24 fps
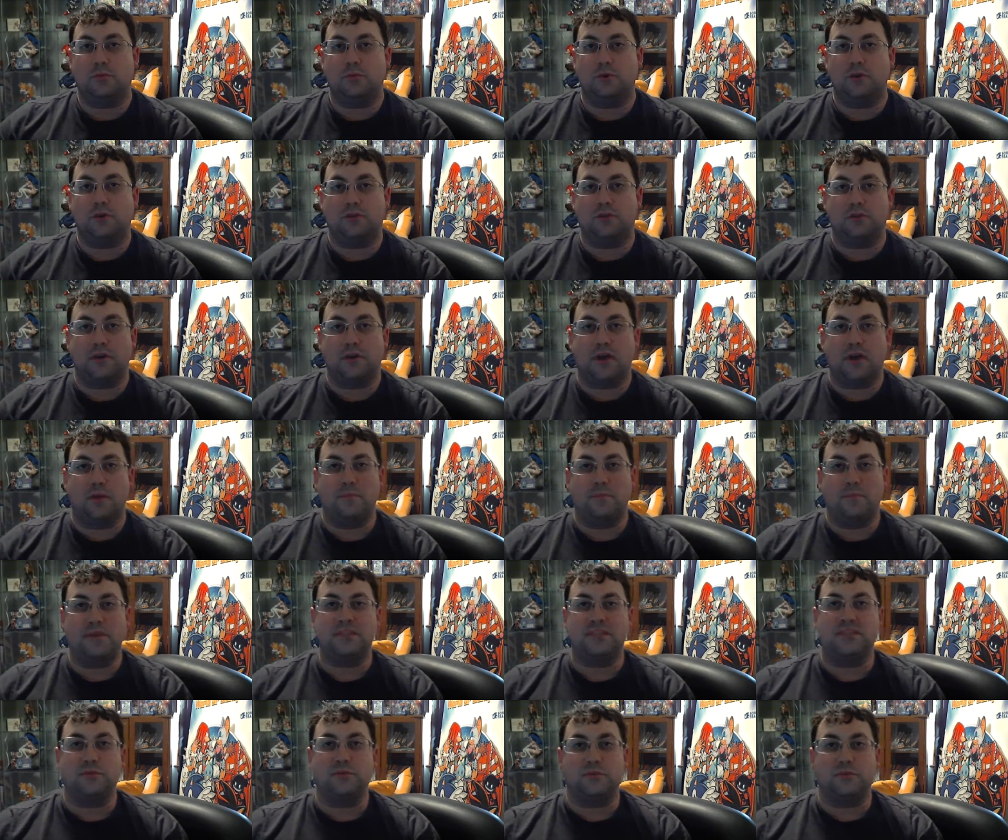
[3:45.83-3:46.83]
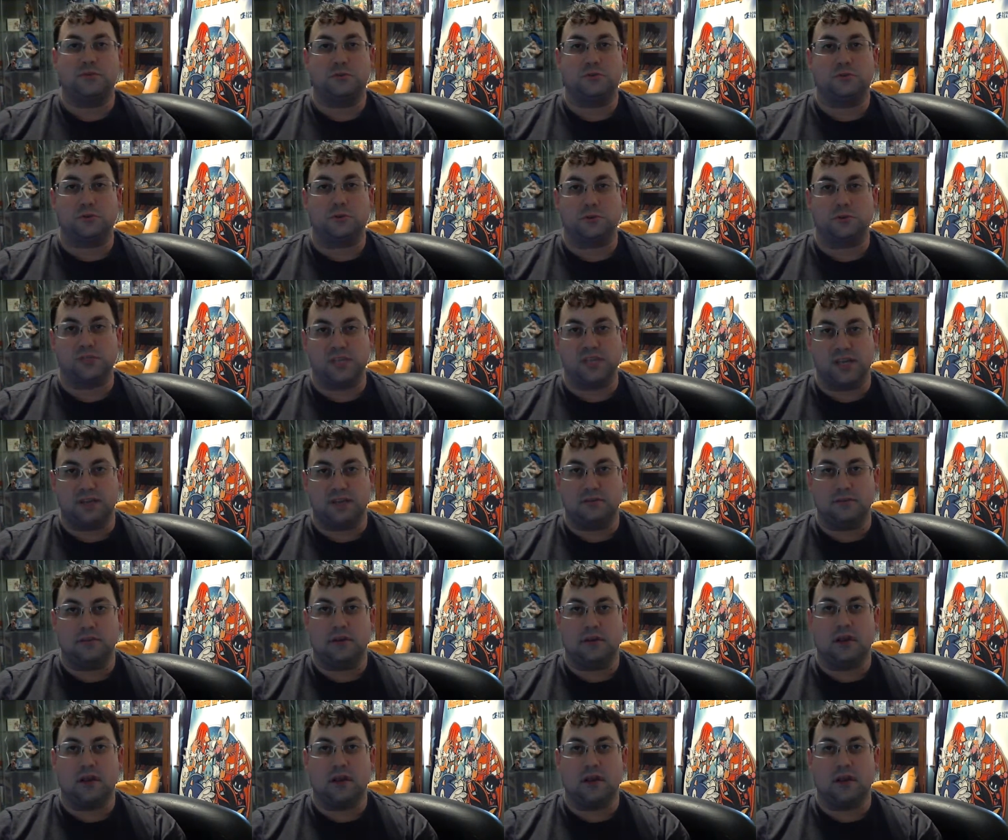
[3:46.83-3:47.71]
with uh, PC Wizard 13,